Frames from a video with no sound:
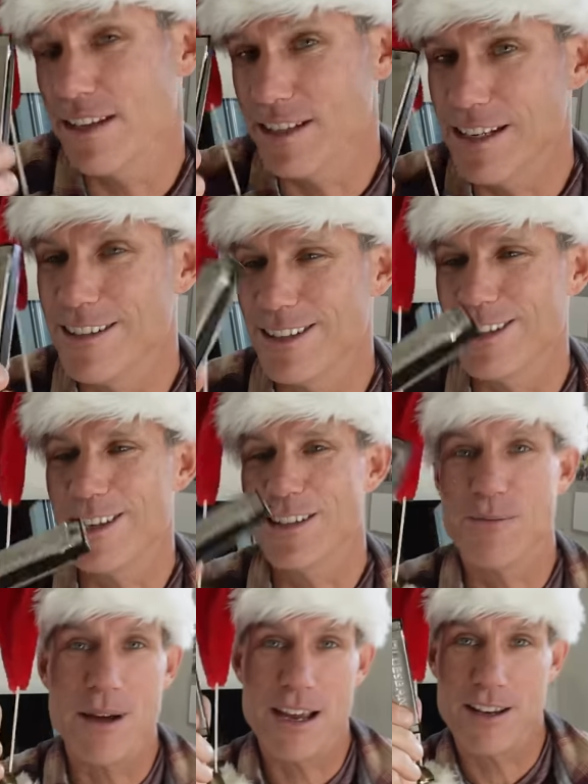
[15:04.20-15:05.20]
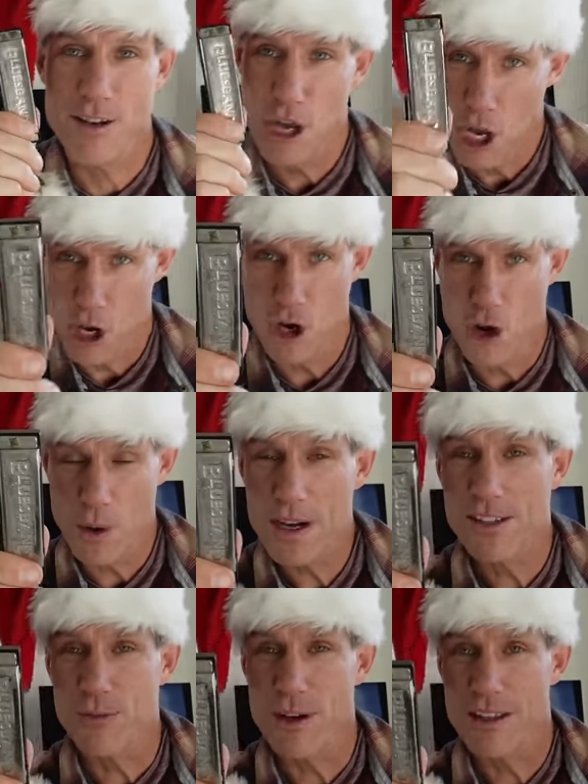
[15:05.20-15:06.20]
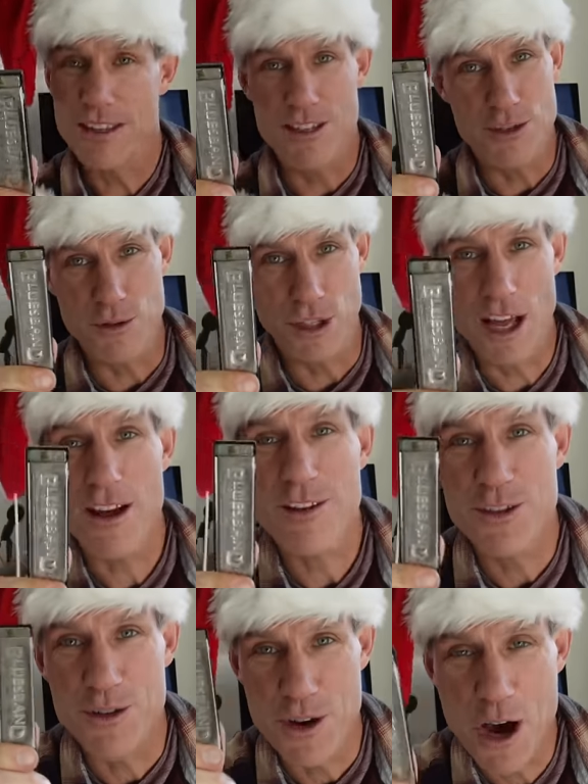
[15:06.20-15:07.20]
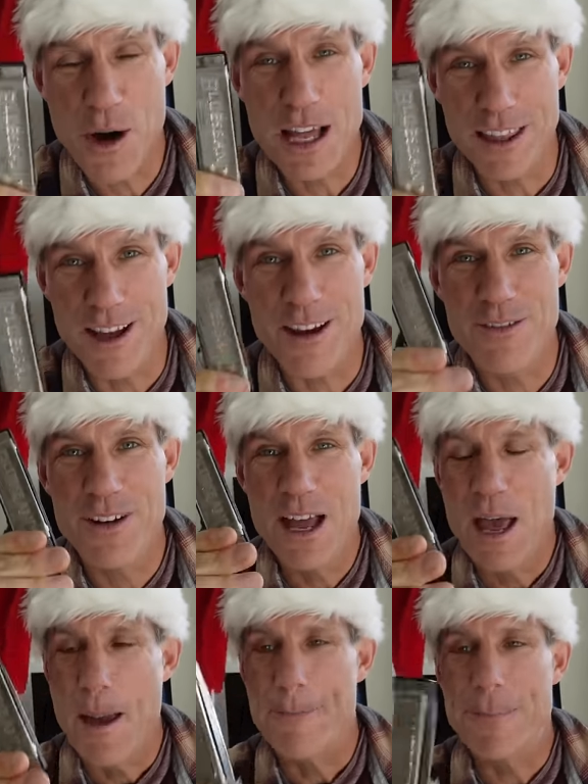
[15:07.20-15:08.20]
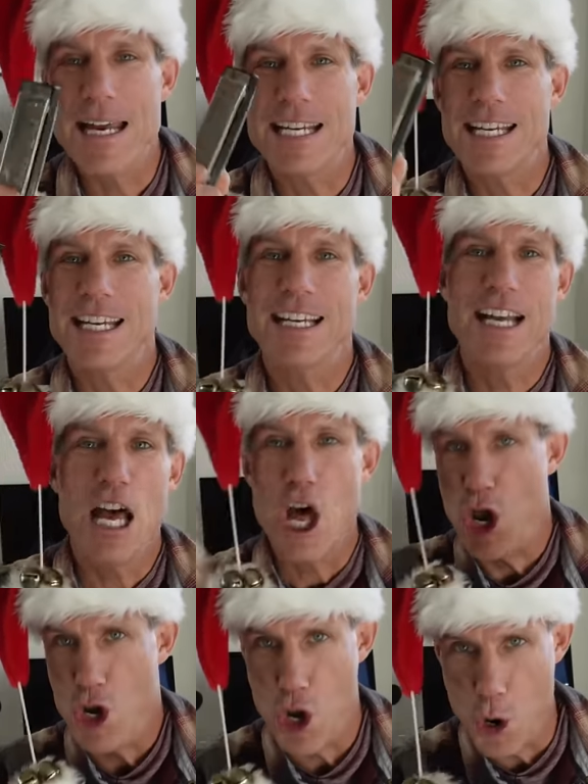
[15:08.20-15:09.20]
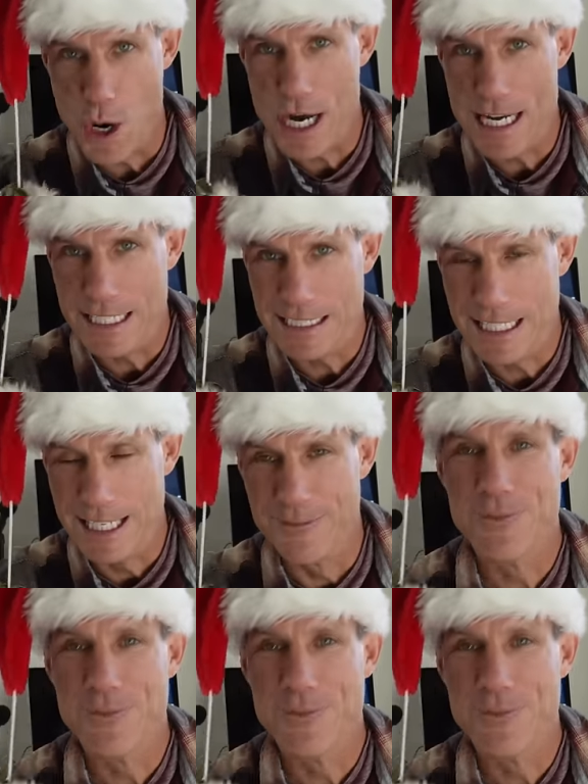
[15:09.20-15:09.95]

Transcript: it's an easy thing to make noise with, and you know I love making noise.